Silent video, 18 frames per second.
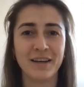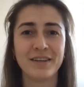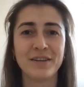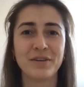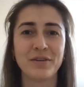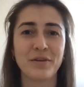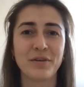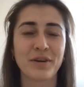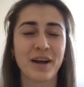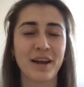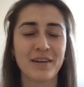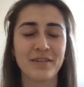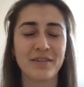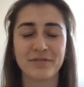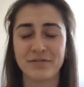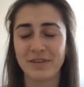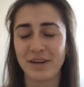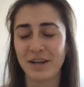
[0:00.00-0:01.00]
you know, kind
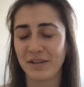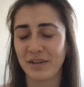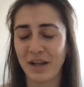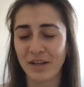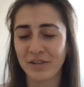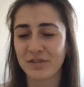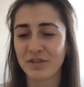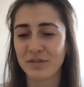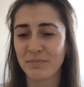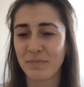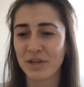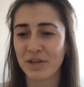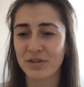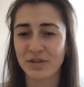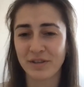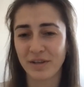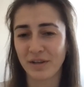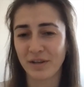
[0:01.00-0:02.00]
of, I'll just
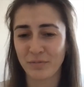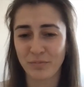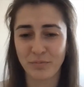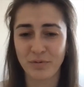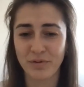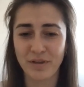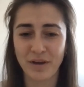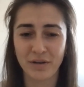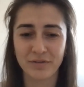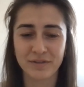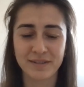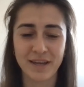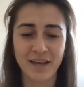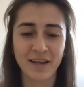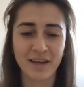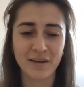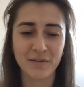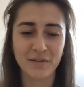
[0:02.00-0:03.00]
mention without
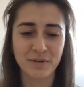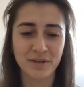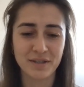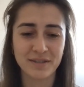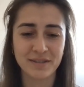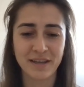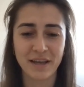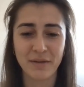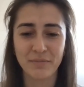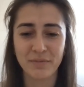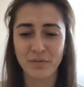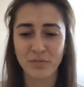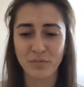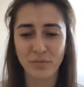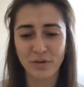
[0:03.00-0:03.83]
saying anybody's name,